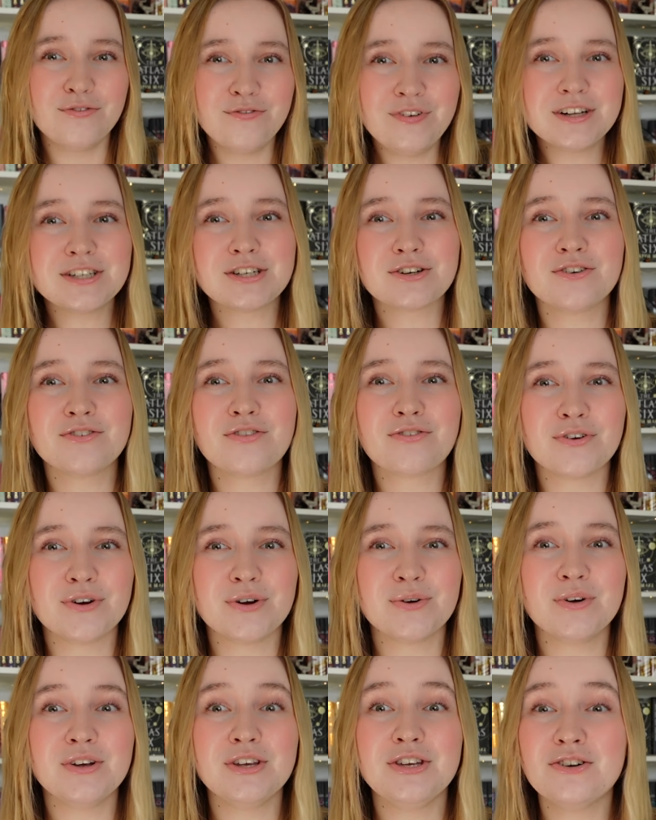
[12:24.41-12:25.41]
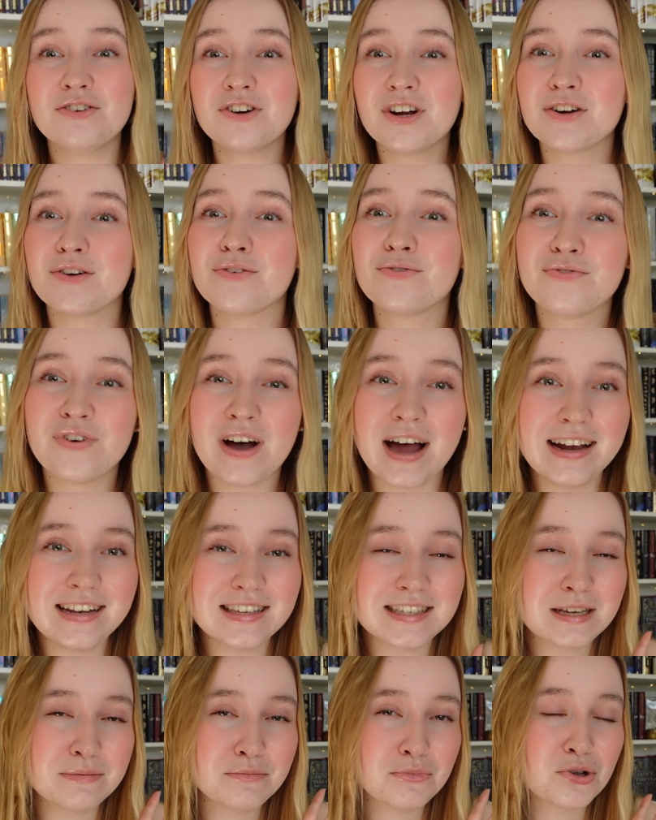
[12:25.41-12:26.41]
Filter through, you're gonna
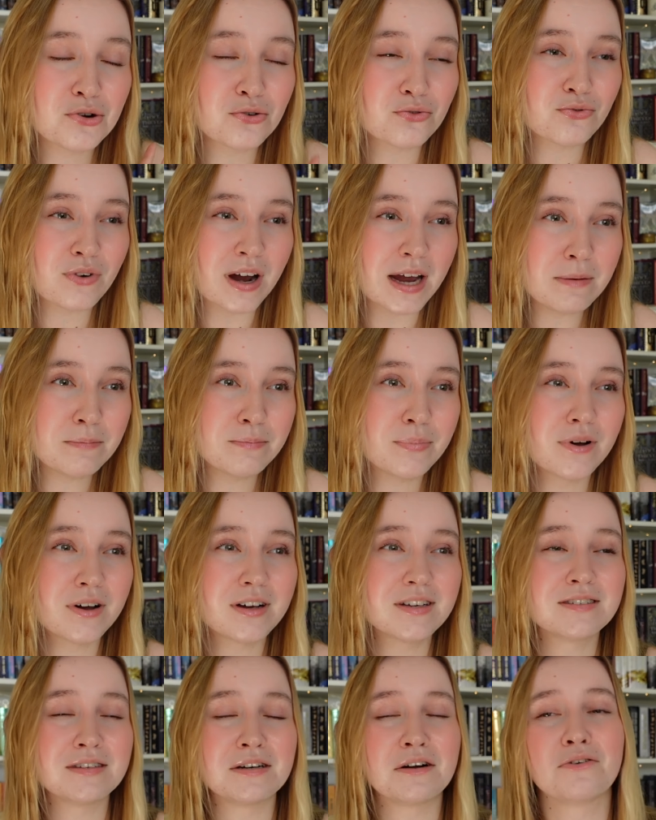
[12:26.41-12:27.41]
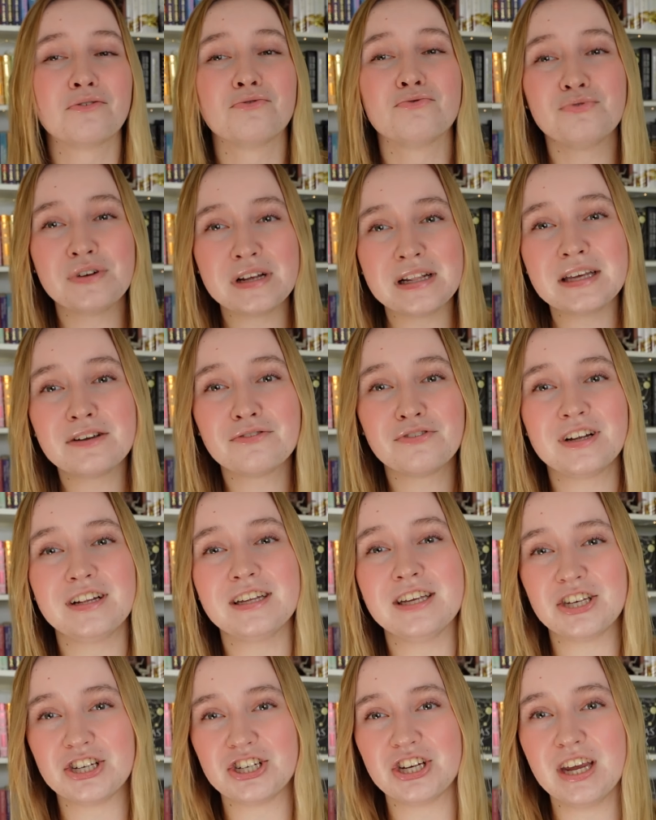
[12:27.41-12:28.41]
find some great books that are really,
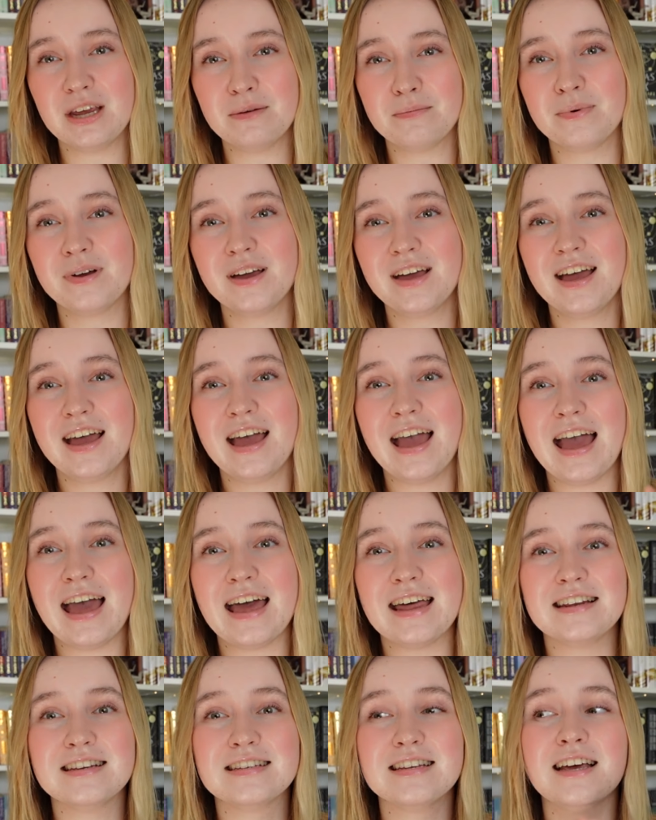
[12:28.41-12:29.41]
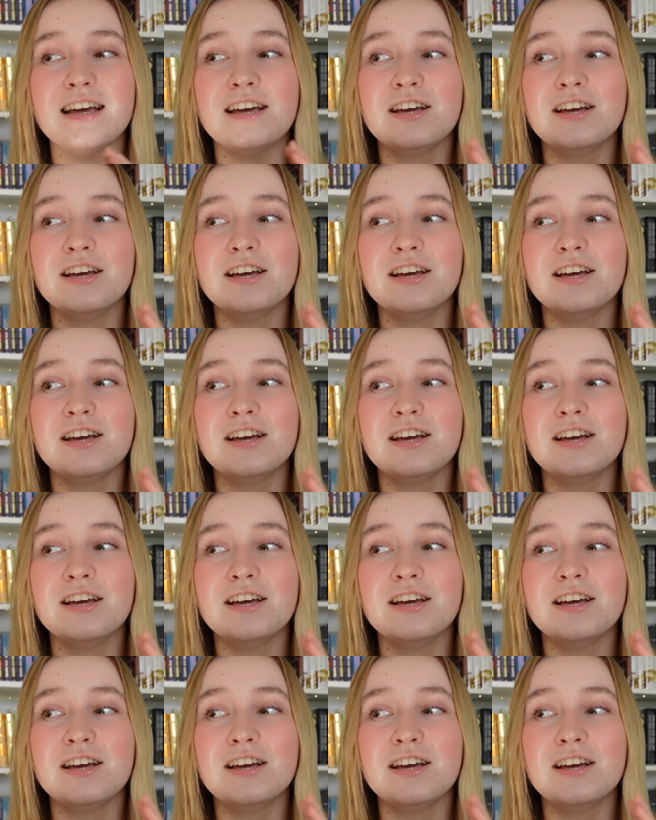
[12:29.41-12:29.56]
really cheap. And